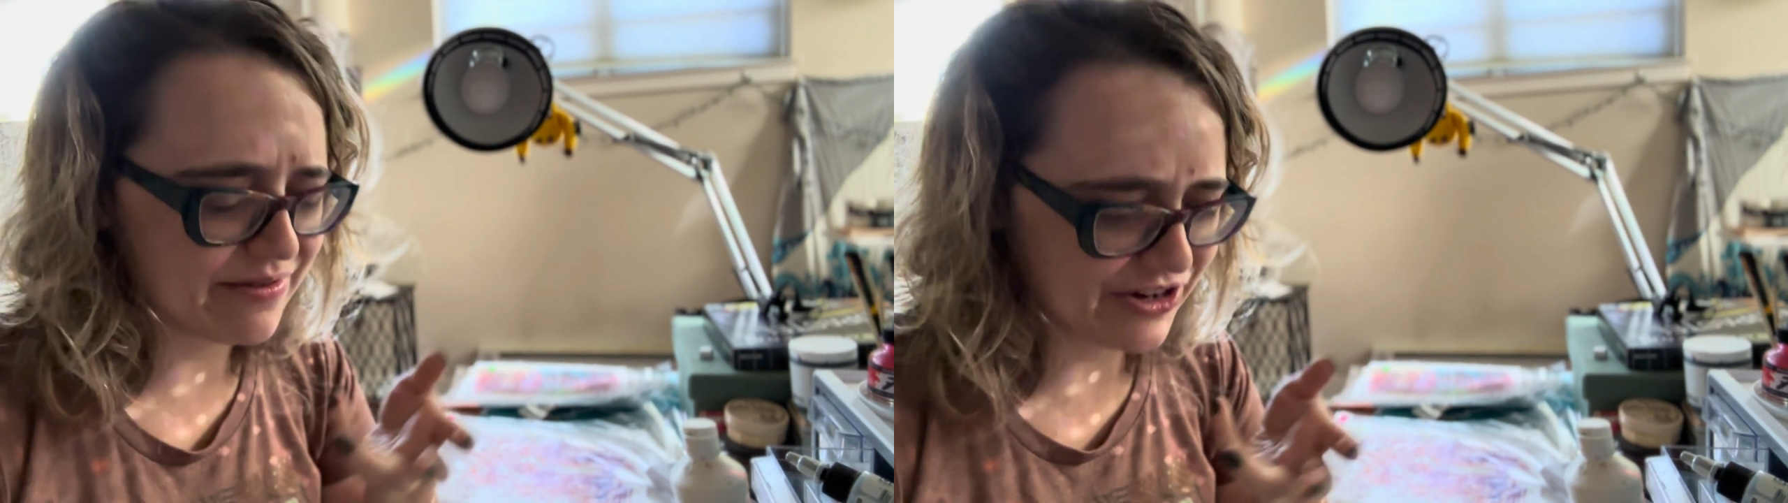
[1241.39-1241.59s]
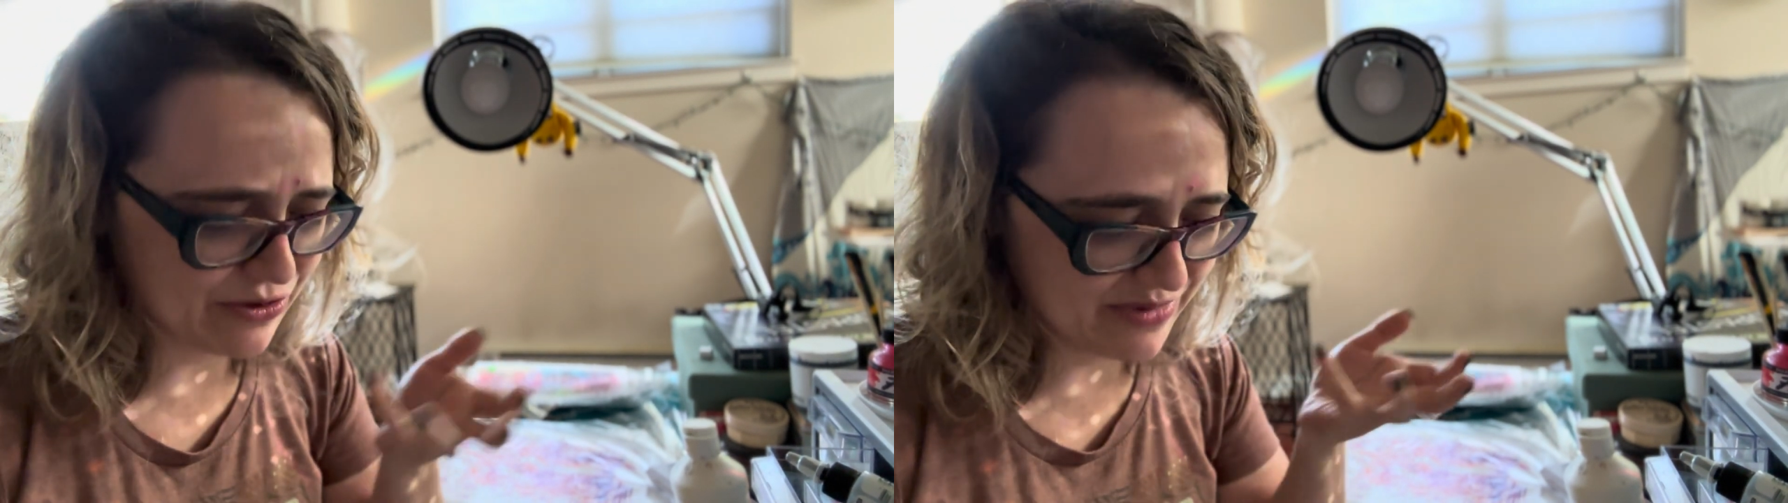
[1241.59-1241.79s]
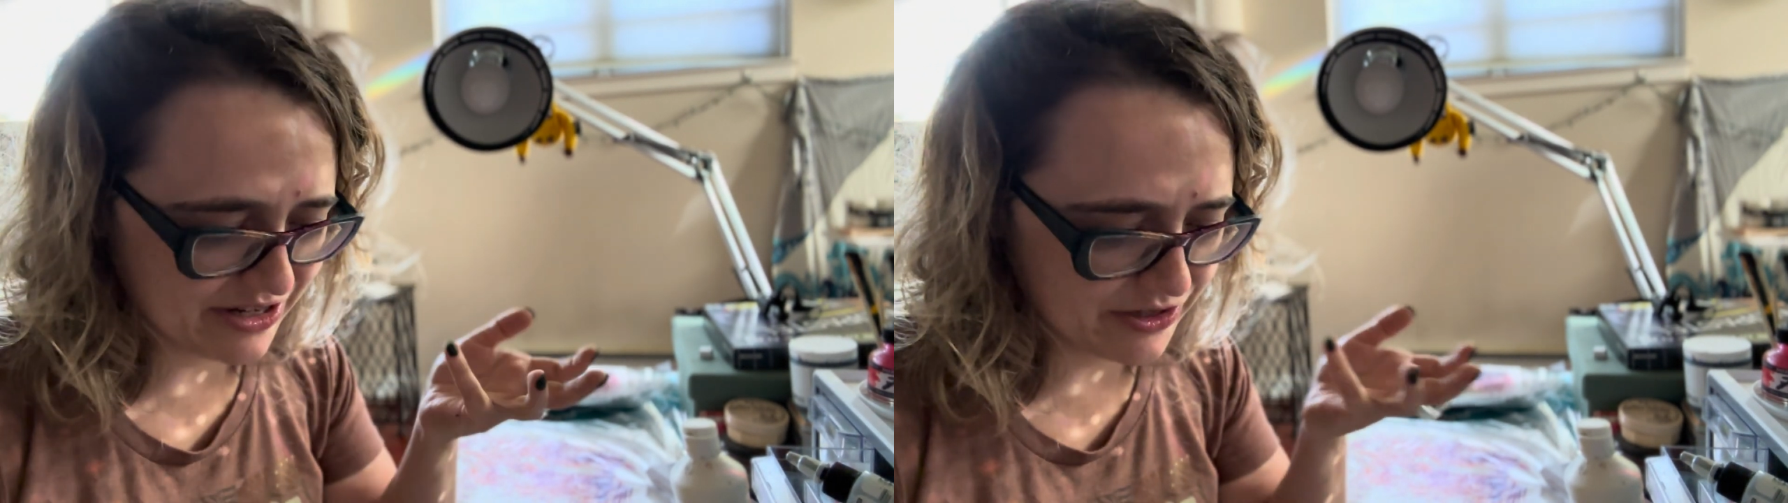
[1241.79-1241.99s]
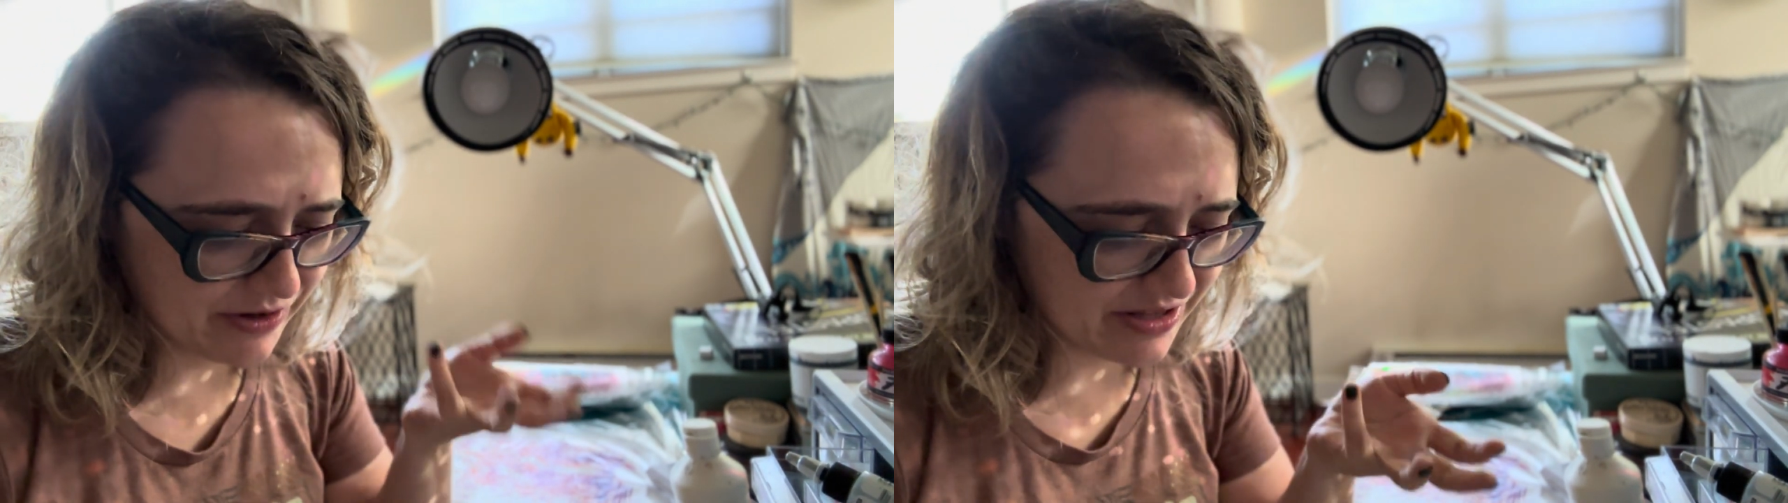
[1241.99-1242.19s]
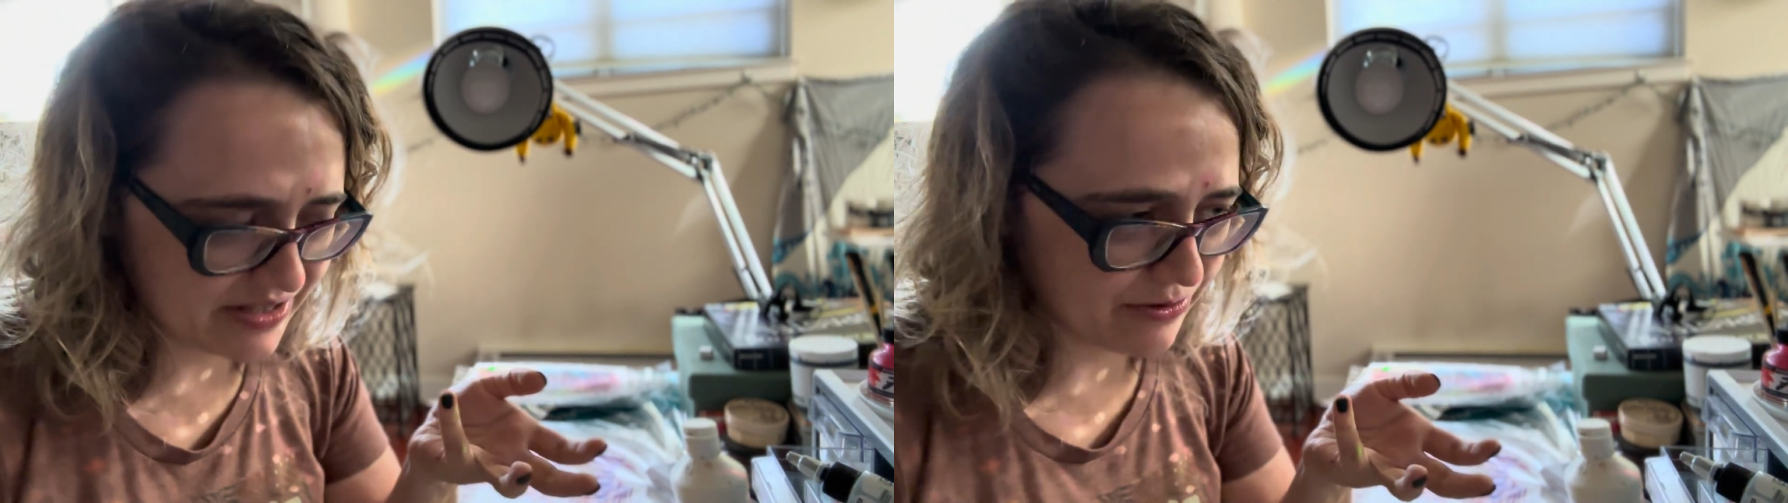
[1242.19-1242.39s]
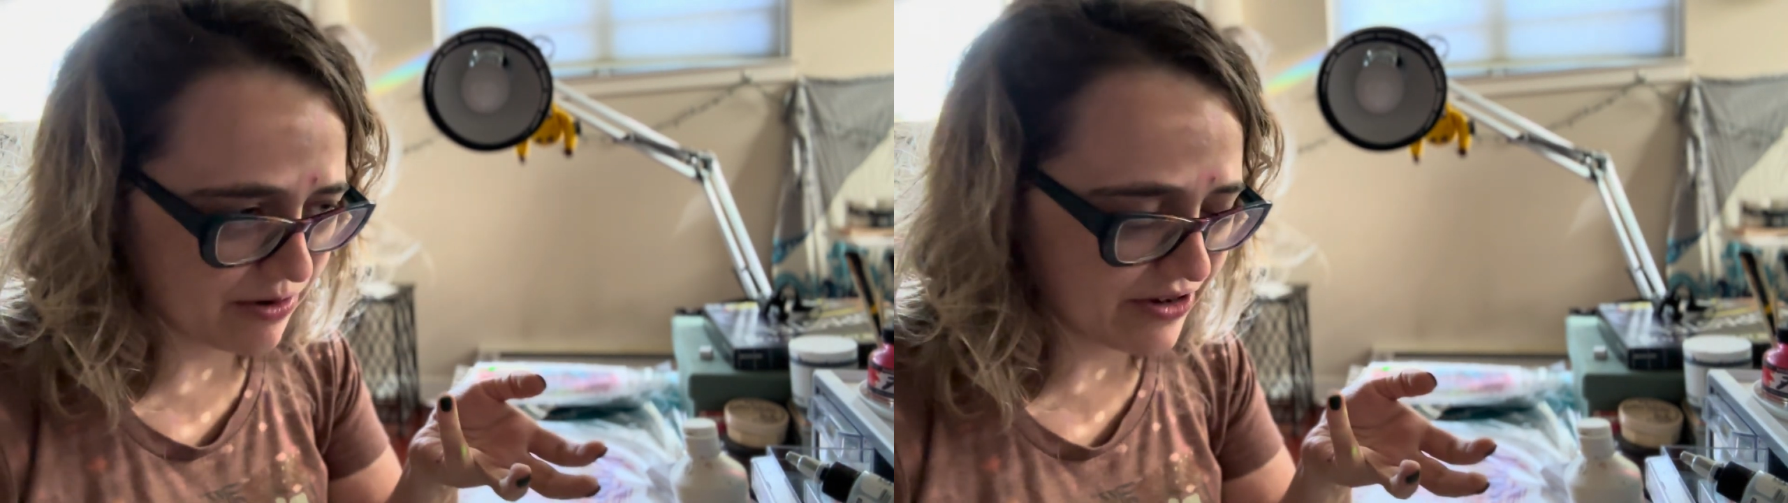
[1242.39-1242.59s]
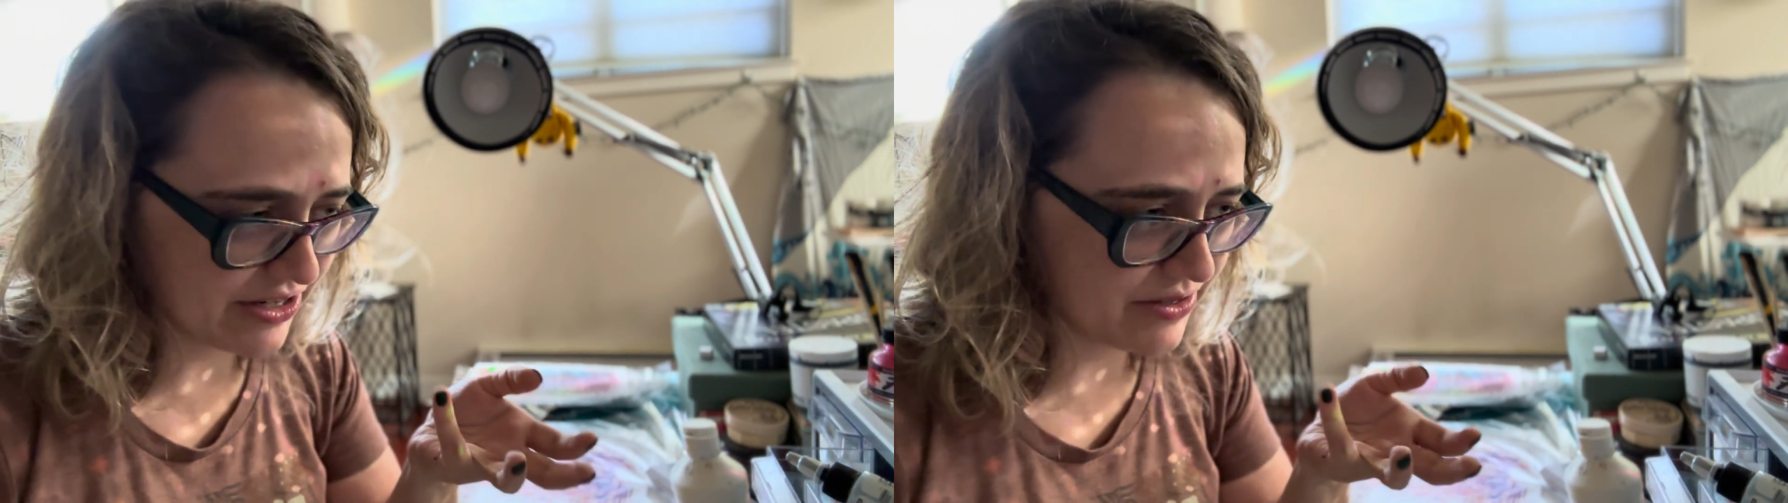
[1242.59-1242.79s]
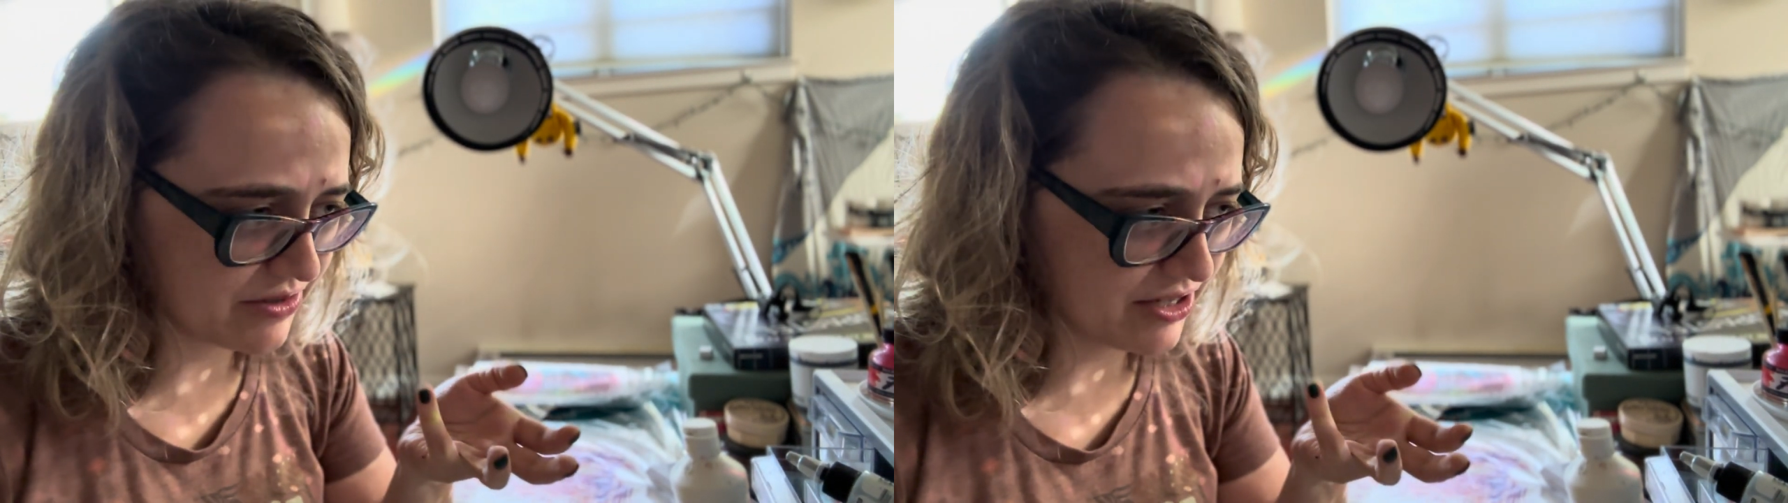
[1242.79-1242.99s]
recommend doing this sort of
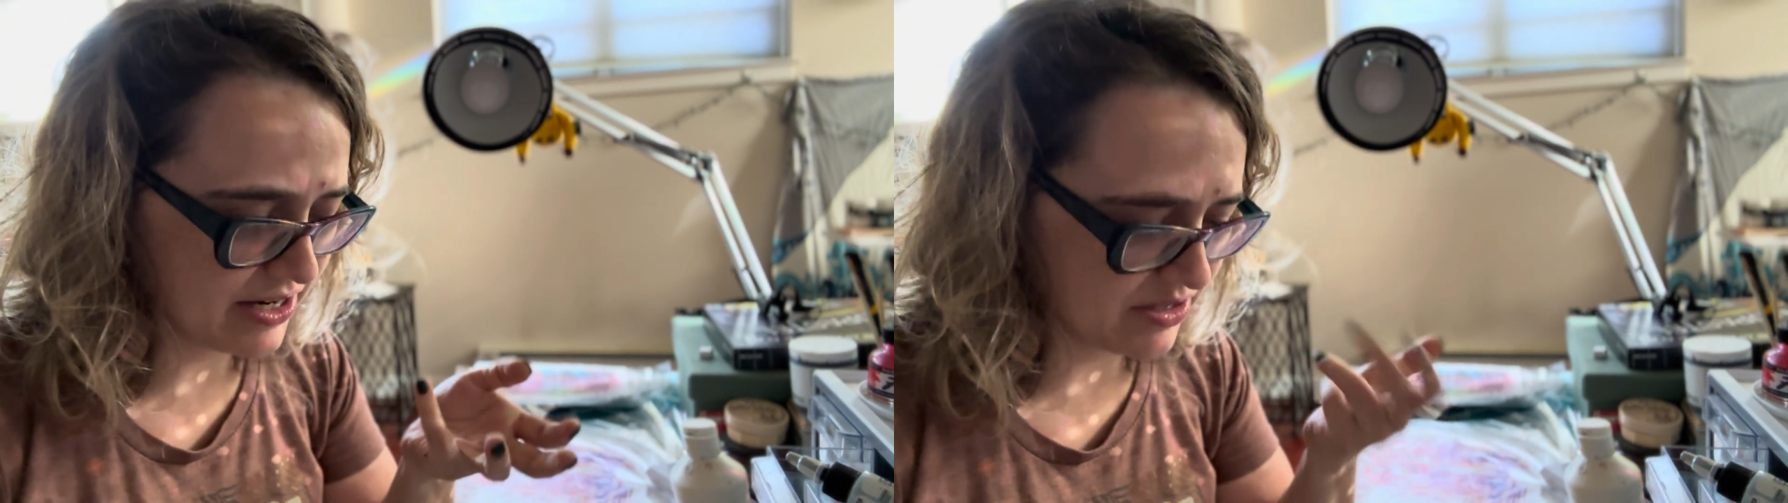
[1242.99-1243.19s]
exercise,